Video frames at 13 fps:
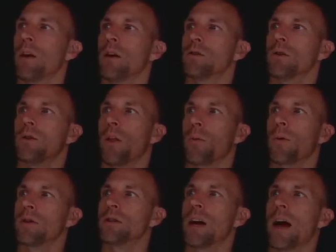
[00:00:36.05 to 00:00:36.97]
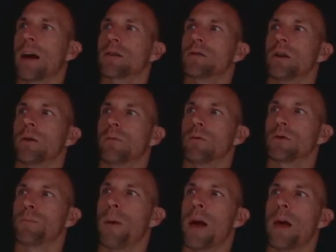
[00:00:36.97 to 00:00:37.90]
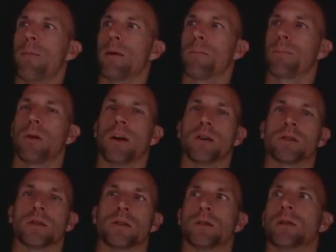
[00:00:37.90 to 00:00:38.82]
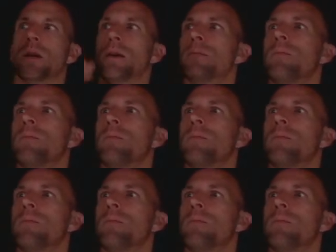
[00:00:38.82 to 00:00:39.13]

So in other words, X equals payment plus C.